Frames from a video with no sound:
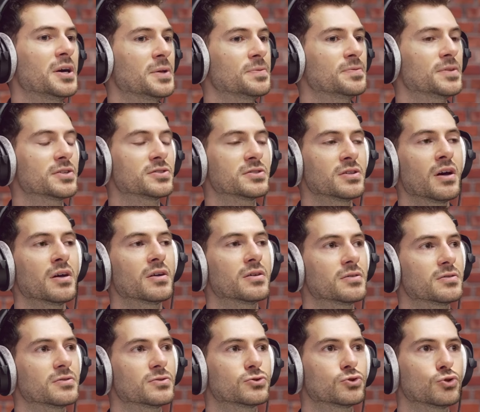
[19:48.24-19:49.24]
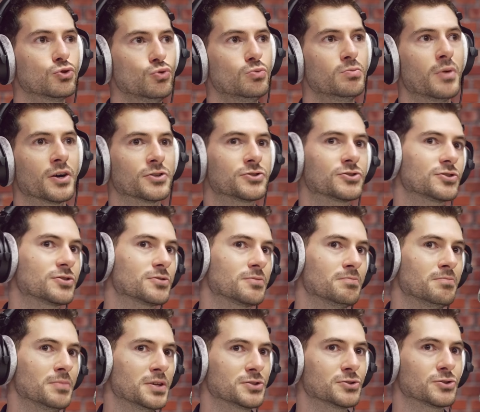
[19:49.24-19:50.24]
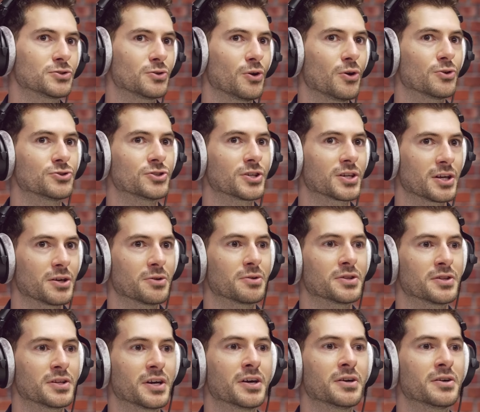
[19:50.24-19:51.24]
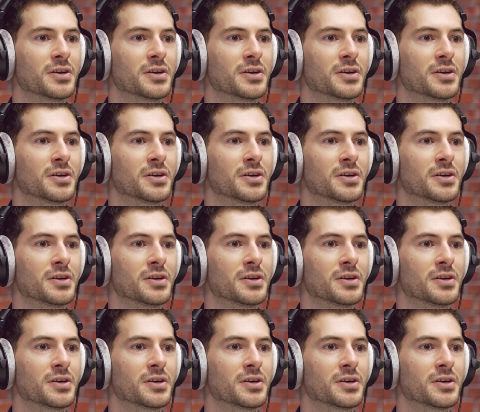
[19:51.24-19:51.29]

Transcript: There's not too much business logic here and there.